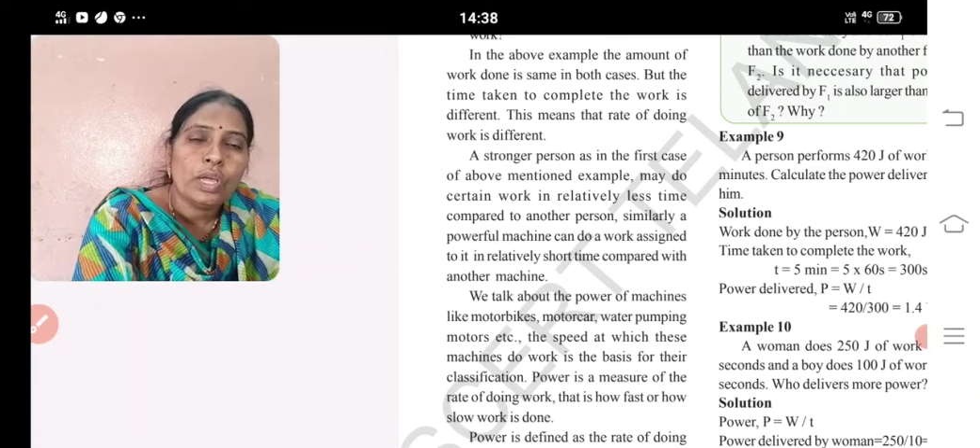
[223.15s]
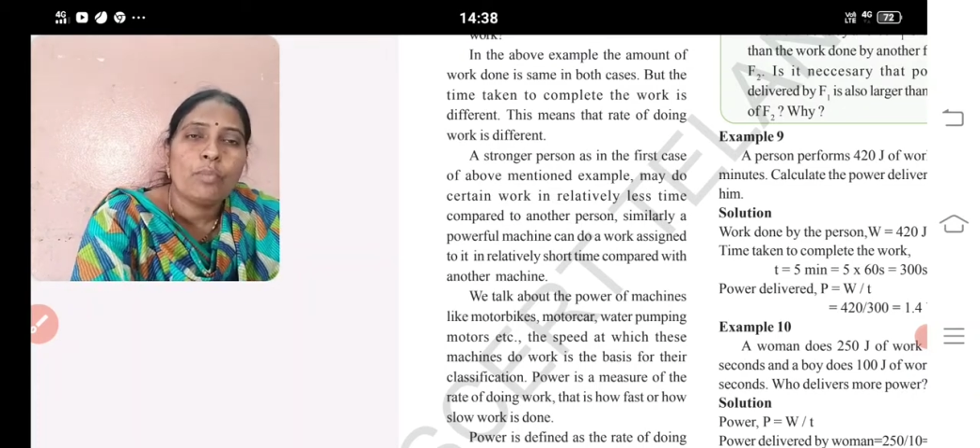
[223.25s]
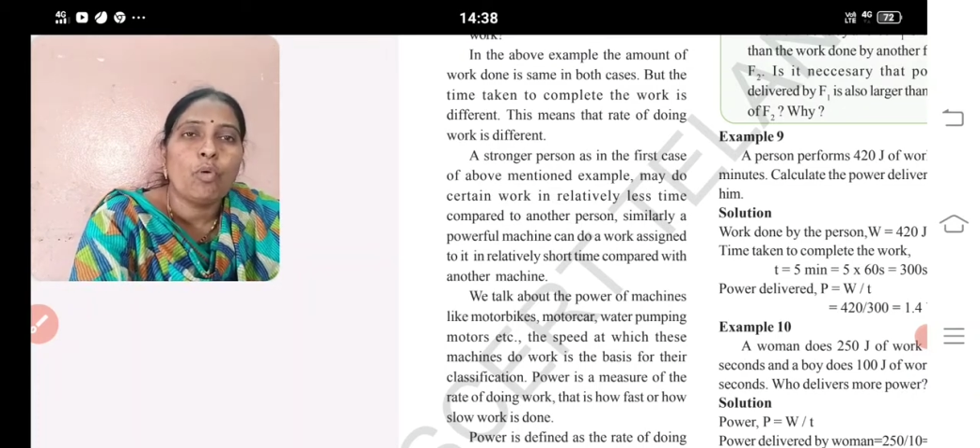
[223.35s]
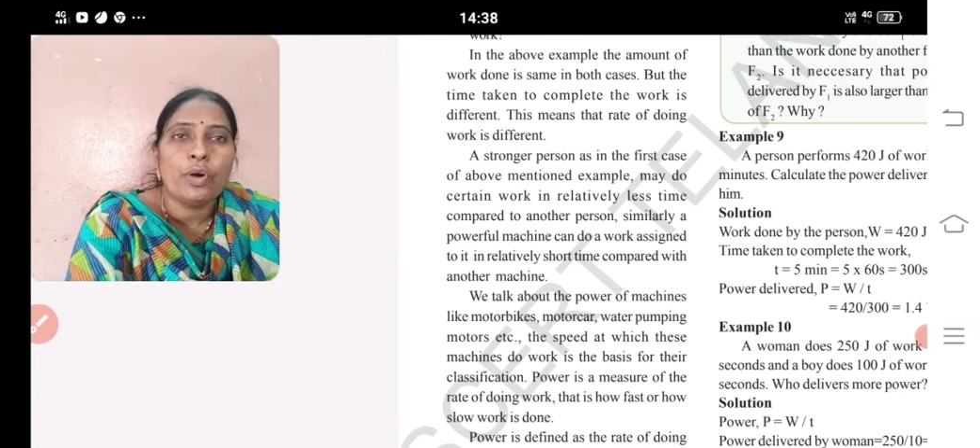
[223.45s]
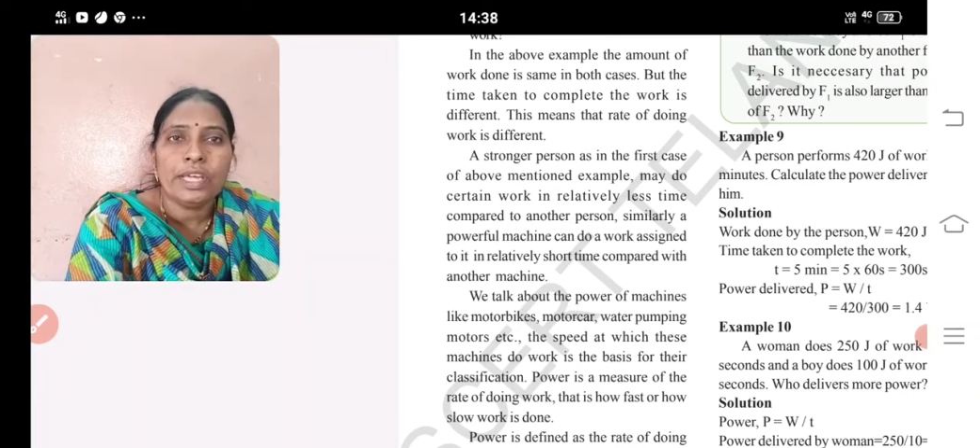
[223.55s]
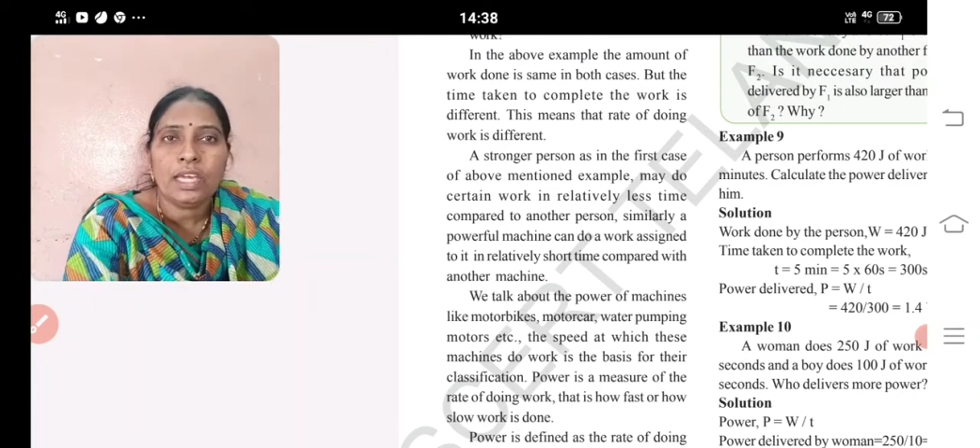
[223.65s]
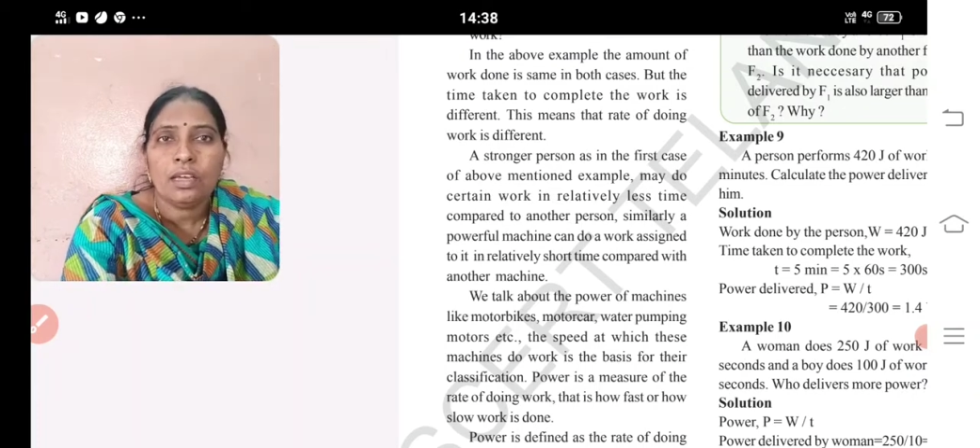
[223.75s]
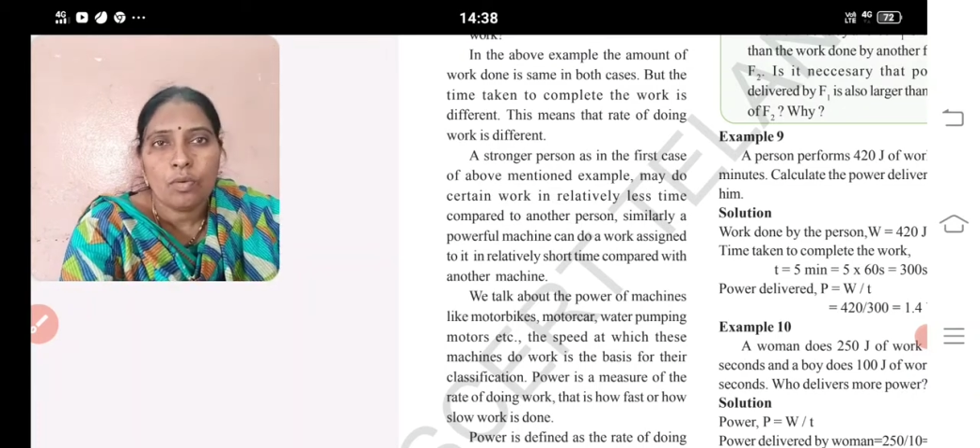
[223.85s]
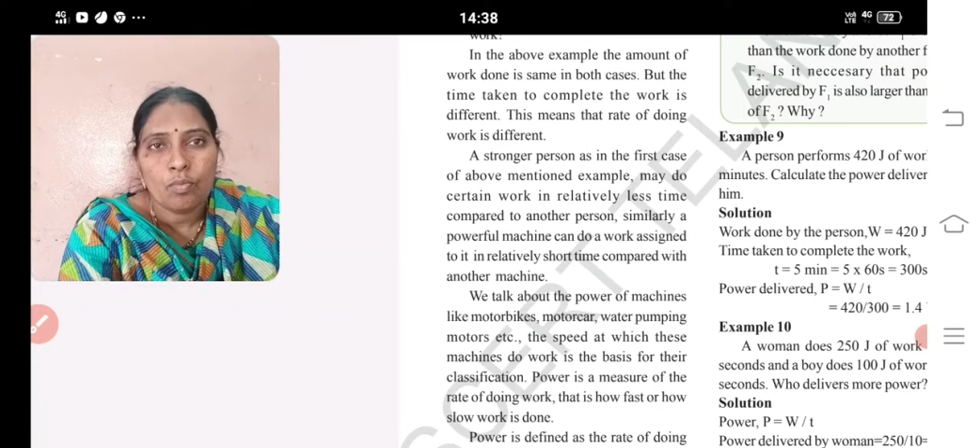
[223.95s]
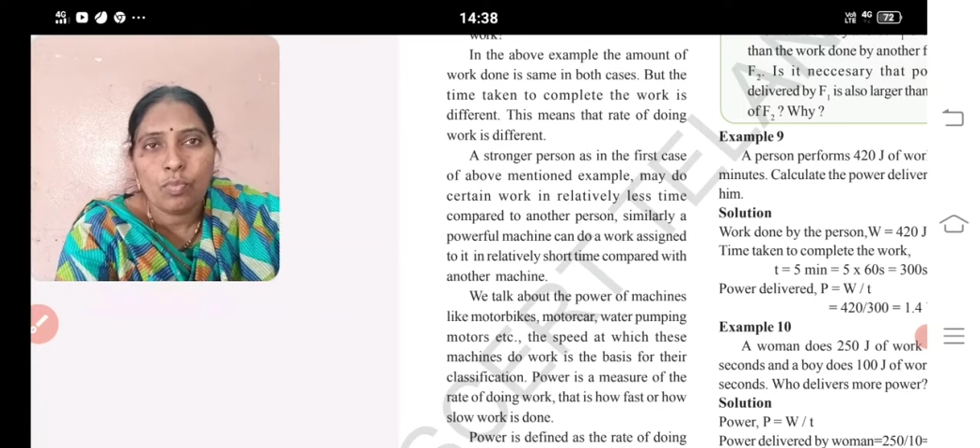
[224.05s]
a body
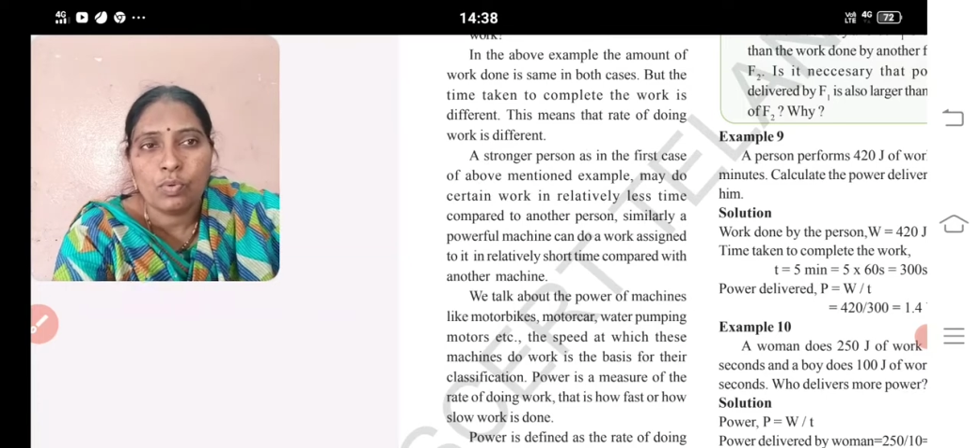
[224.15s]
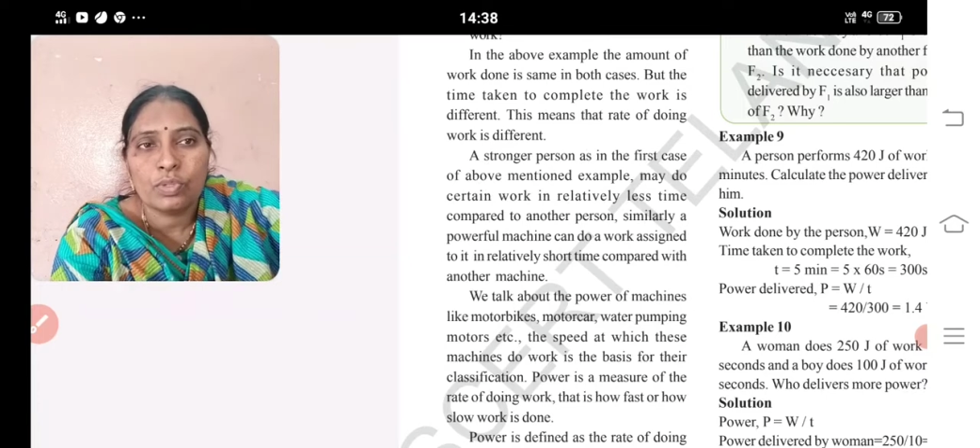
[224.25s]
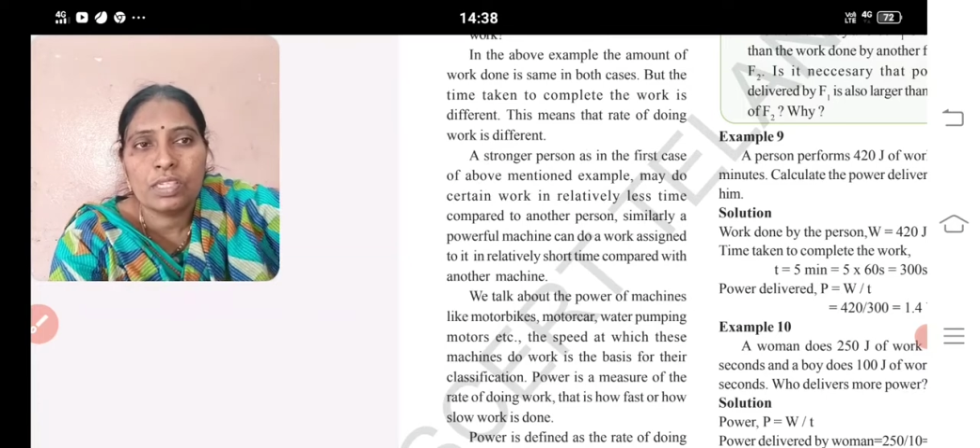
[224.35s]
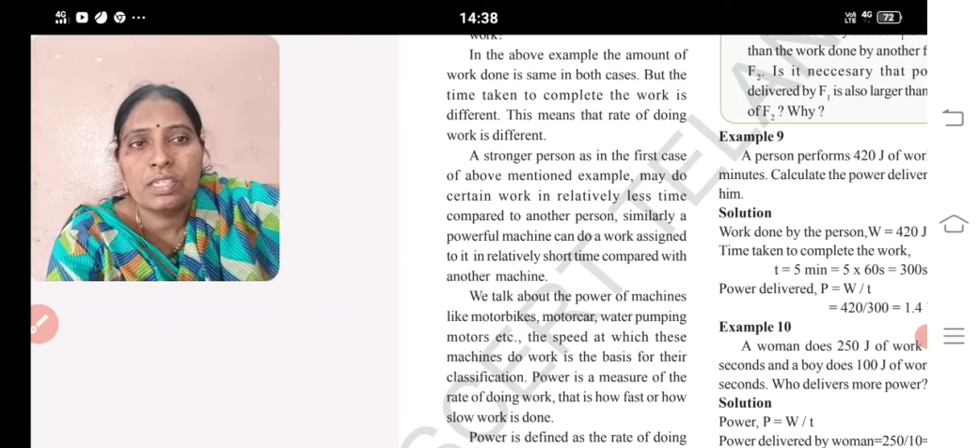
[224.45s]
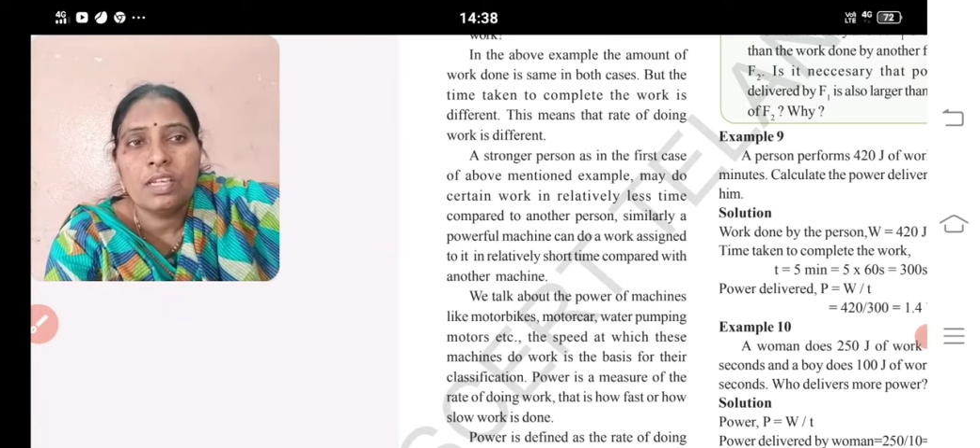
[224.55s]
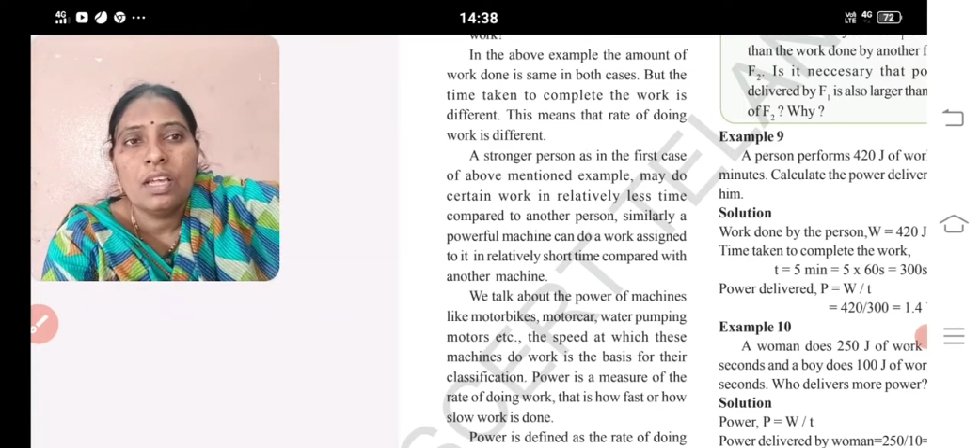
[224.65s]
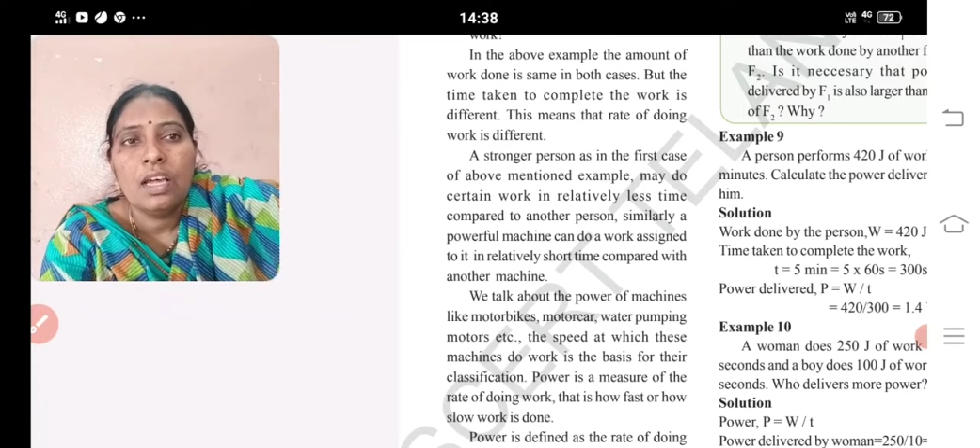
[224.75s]
moves.